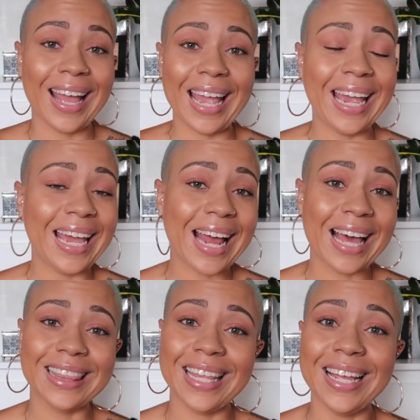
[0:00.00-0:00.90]
And
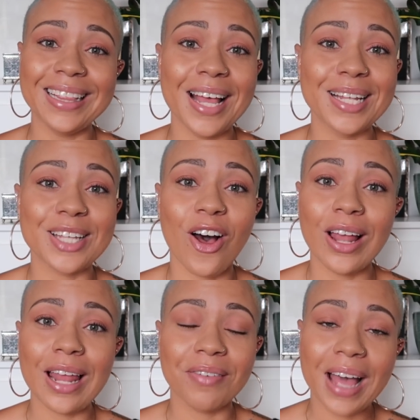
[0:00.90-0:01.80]
I think that's
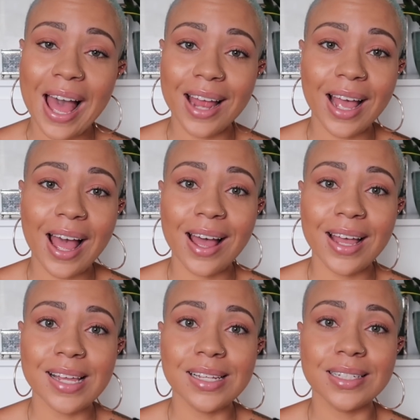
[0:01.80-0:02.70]
all I've got,
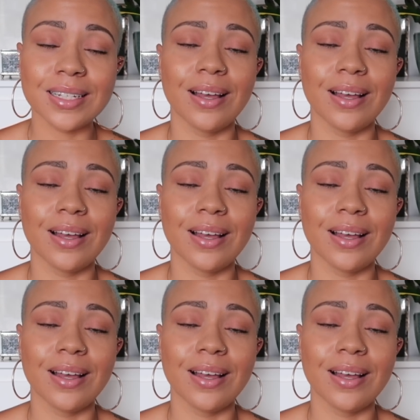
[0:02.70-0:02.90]
guys.